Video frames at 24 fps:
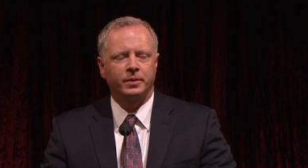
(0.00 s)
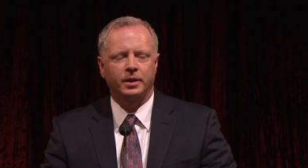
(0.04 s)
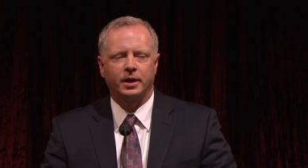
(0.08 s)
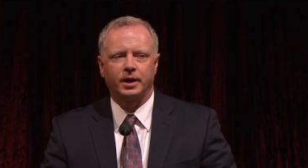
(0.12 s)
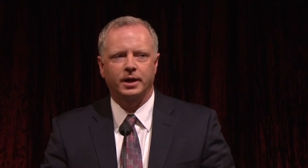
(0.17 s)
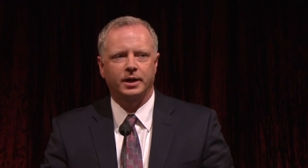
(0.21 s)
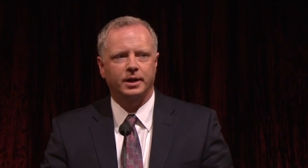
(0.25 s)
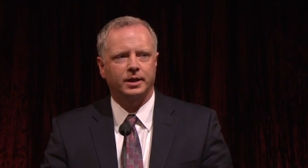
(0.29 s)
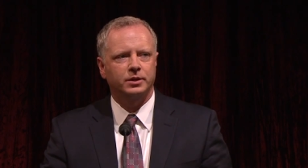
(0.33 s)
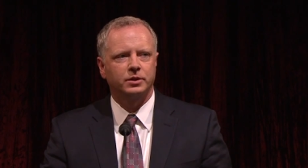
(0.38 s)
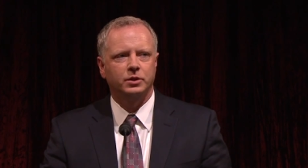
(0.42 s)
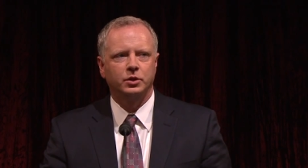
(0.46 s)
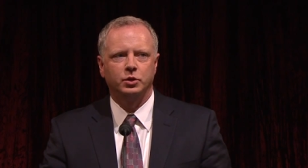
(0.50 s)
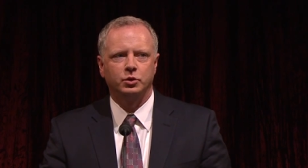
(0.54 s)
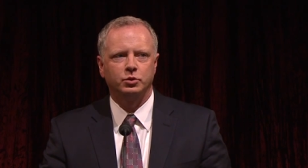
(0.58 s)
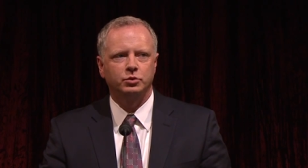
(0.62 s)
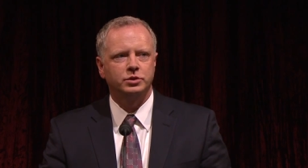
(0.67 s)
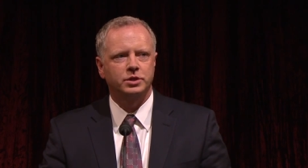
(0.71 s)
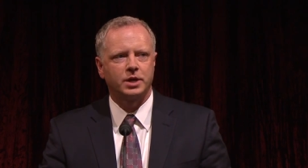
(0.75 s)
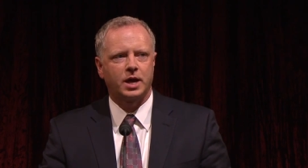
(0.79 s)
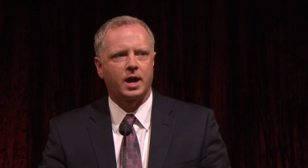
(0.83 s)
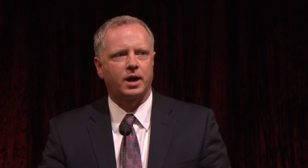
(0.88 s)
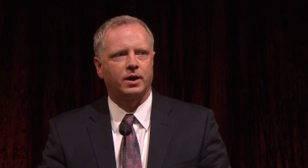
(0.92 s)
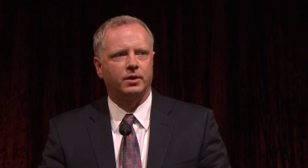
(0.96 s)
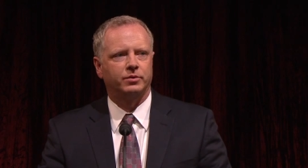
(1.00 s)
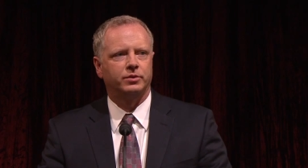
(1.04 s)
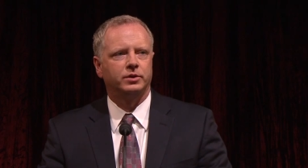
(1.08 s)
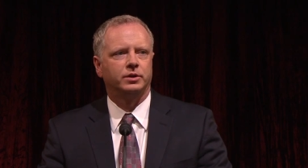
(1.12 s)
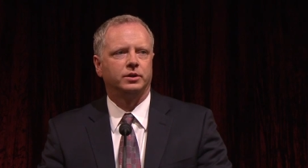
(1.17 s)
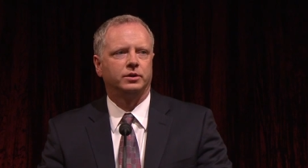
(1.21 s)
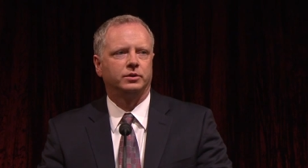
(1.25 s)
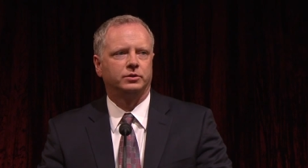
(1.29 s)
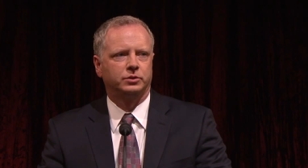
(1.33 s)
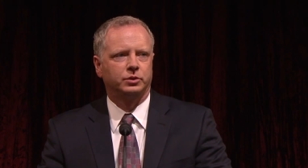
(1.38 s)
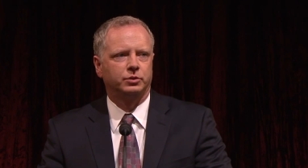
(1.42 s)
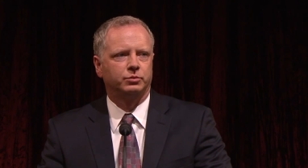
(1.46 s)
I had no doubt that
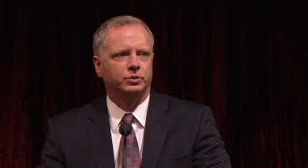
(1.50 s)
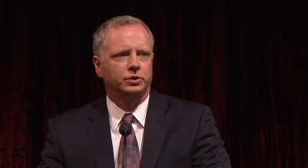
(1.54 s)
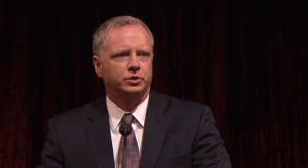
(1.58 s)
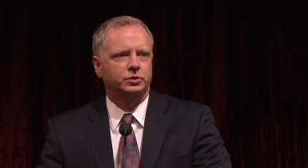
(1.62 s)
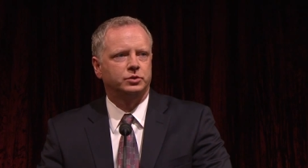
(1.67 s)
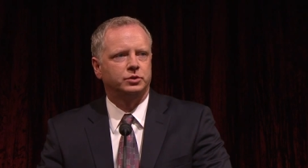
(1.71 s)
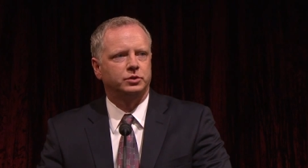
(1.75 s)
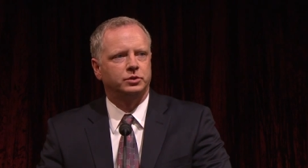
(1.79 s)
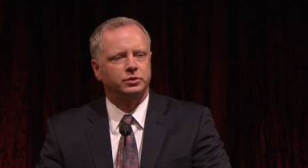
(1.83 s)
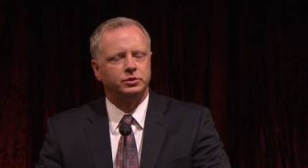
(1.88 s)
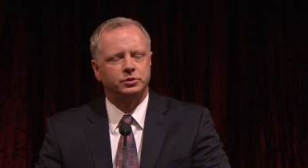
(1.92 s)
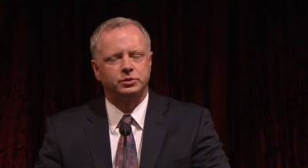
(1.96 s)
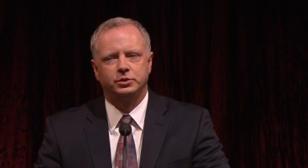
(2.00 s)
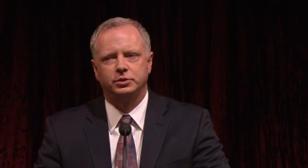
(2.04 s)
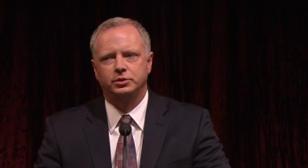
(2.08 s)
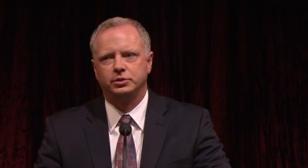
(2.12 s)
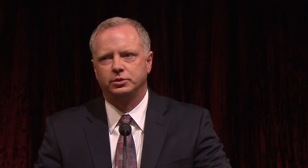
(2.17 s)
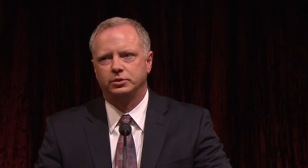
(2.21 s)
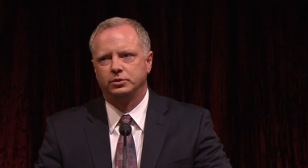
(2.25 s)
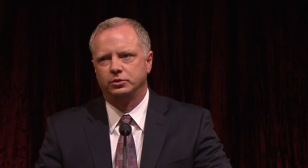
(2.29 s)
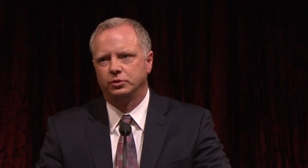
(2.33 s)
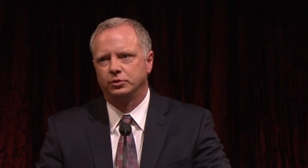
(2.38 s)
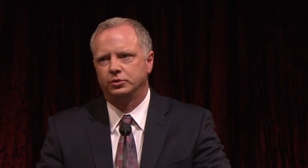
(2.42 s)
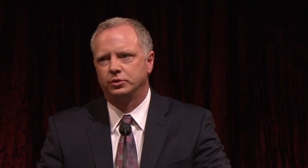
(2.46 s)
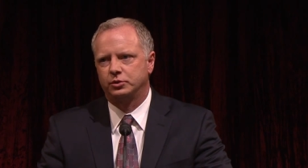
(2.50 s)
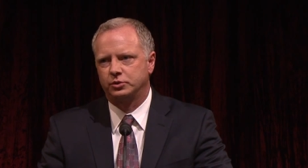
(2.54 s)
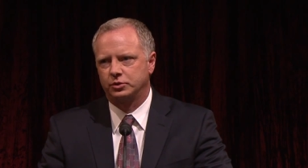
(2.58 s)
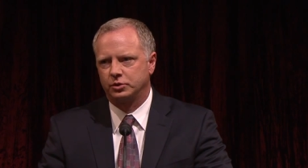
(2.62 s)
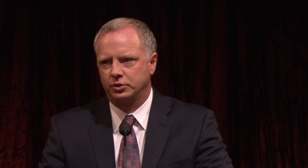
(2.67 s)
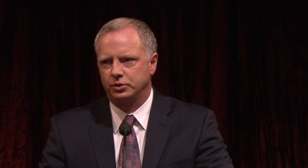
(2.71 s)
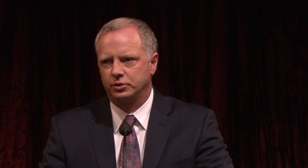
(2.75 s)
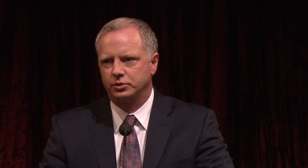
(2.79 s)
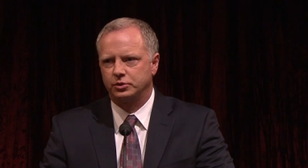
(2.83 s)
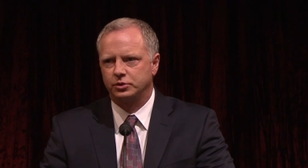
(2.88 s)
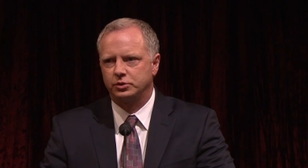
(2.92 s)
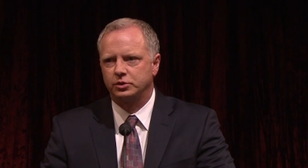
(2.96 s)
Elder Richards knew the
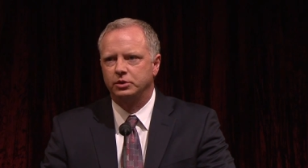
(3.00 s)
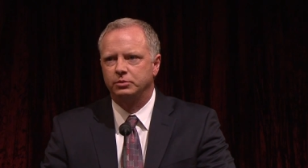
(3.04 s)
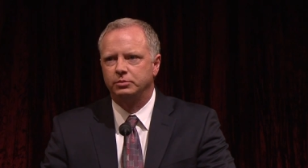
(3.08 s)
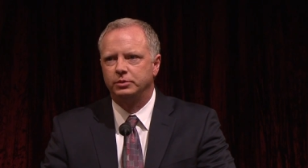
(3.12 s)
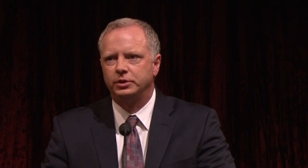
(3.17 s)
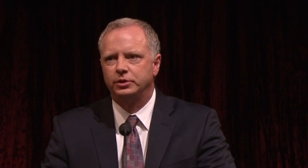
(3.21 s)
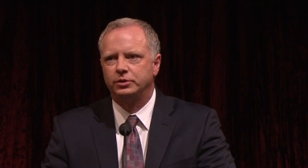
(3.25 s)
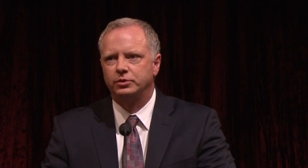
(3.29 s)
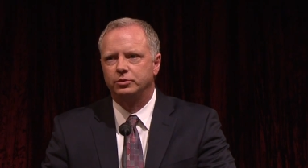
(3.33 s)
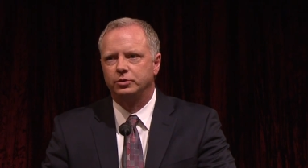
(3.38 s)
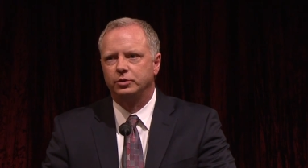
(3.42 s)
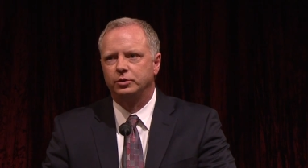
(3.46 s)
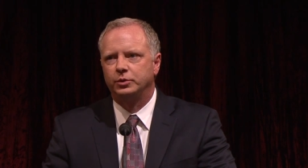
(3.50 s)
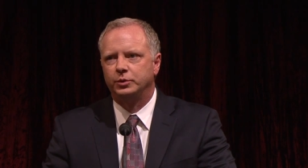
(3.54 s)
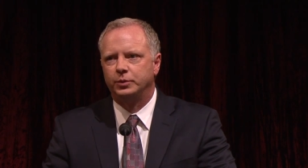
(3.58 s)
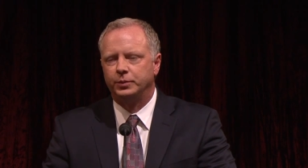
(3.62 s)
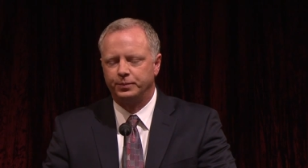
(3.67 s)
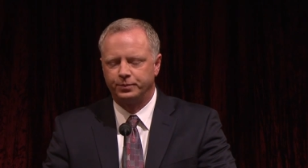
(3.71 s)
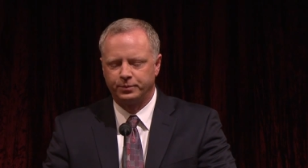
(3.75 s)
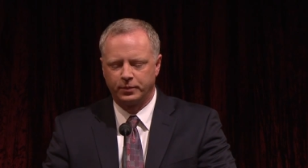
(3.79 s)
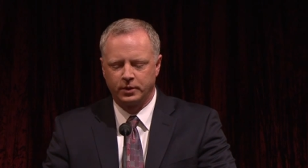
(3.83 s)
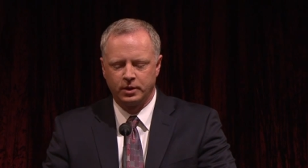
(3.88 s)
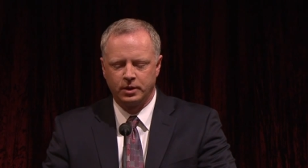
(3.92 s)
church to be true.